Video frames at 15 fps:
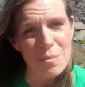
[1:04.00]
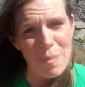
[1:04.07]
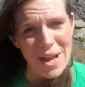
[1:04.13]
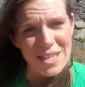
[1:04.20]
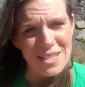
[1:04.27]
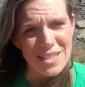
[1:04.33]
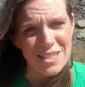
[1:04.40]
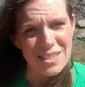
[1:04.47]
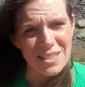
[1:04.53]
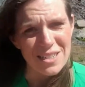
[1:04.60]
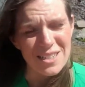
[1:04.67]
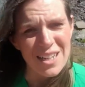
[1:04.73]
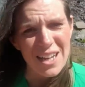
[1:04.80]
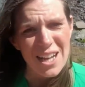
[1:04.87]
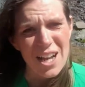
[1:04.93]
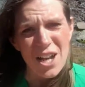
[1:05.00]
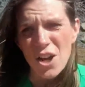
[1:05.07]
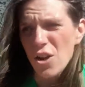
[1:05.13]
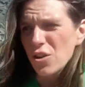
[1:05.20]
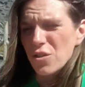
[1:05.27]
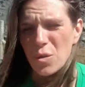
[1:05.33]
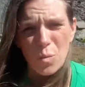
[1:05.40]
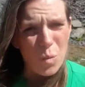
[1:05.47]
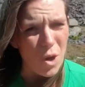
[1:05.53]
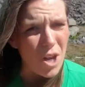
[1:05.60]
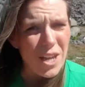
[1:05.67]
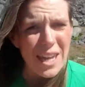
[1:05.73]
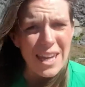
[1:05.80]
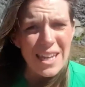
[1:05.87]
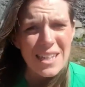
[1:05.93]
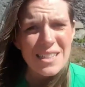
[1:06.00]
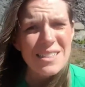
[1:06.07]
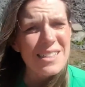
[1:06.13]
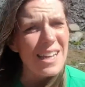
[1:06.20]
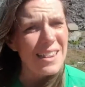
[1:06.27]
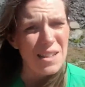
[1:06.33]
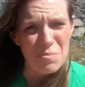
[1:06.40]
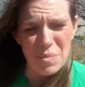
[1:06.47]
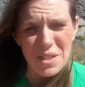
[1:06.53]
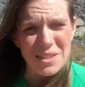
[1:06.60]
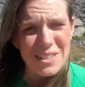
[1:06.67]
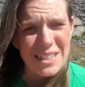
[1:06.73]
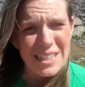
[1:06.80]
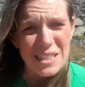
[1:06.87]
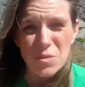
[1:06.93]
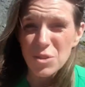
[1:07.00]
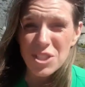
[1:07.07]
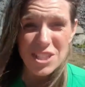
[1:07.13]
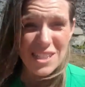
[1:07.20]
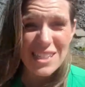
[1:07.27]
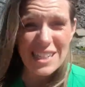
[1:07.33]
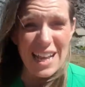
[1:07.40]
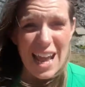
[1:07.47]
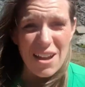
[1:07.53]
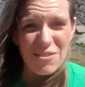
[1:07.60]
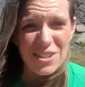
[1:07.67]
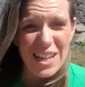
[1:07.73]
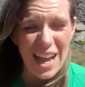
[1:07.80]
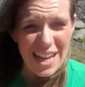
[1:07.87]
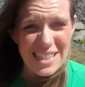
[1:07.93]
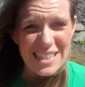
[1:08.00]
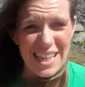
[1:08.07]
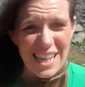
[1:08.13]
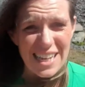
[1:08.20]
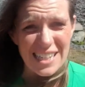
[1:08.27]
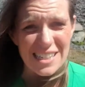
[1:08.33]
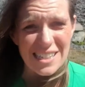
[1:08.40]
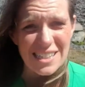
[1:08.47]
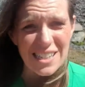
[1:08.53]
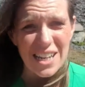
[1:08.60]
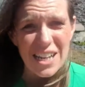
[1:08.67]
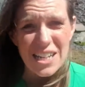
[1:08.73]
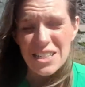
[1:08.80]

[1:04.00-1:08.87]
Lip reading: abandoned, a lot of the workings and the buildings were just left as is.